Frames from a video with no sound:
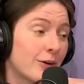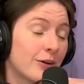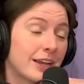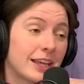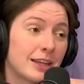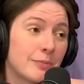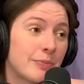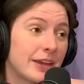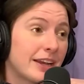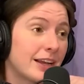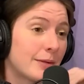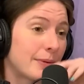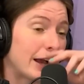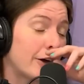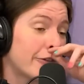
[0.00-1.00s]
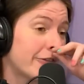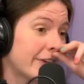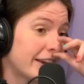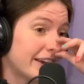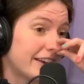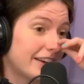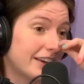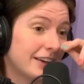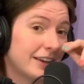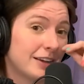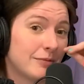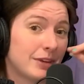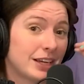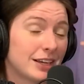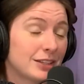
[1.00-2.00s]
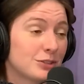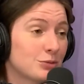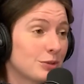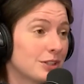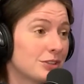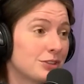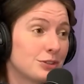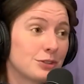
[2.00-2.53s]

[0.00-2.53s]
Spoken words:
and the pinup outfit because once